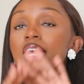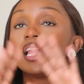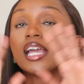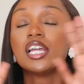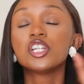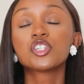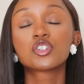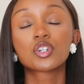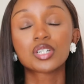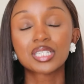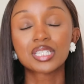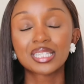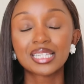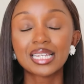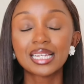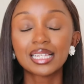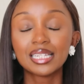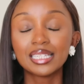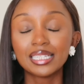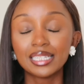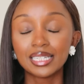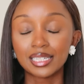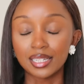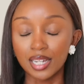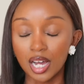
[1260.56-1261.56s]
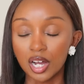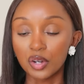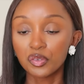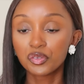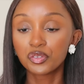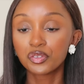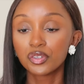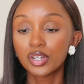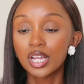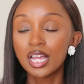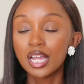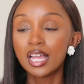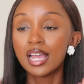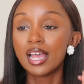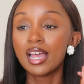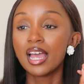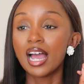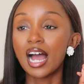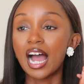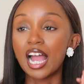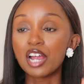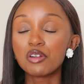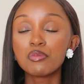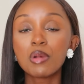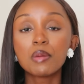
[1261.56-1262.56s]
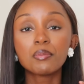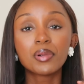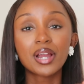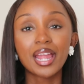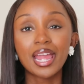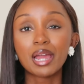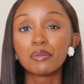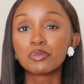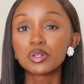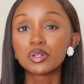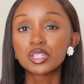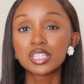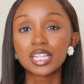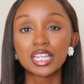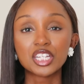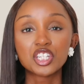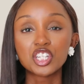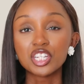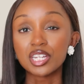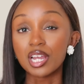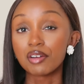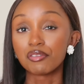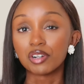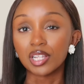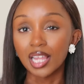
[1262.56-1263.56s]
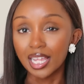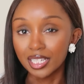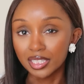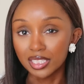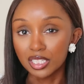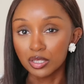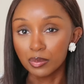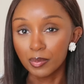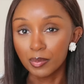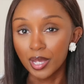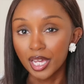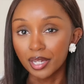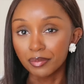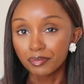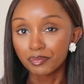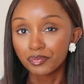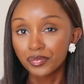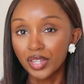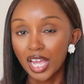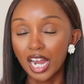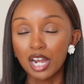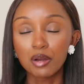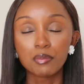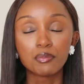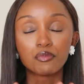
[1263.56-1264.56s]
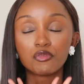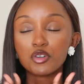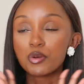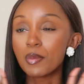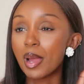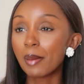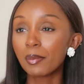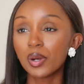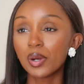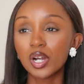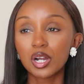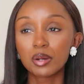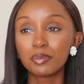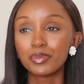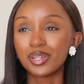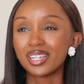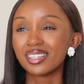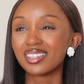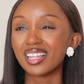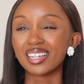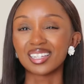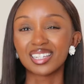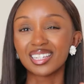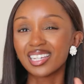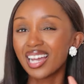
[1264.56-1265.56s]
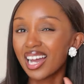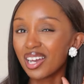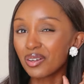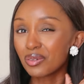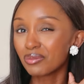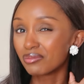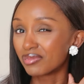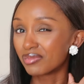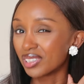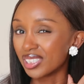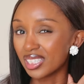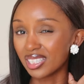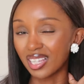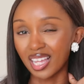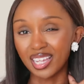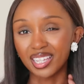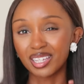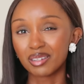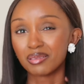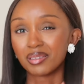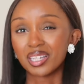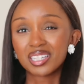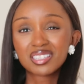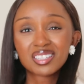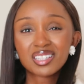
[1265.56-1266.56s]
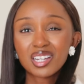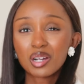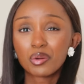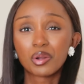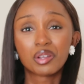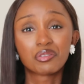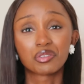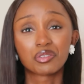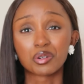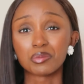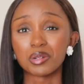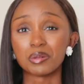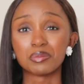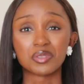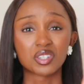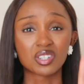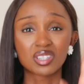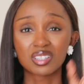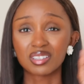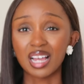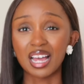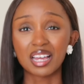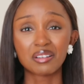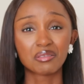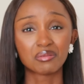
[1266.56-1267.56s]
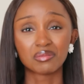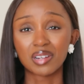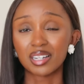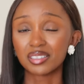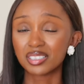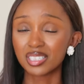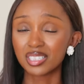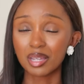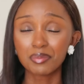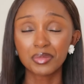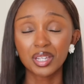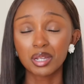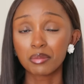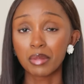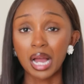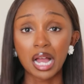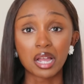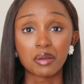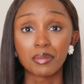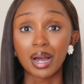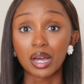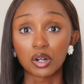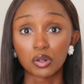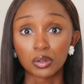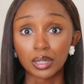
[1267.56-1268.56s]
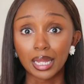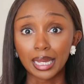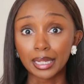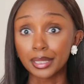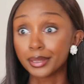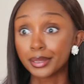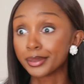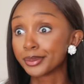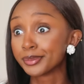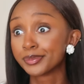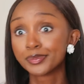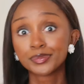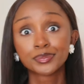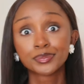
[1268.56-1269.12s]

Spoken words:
interestingly enough, I remember Amber saying she never liked this man. I remember her being like, yeah, I don't really like him. Like, stay away from him. Just, something about him I don't like.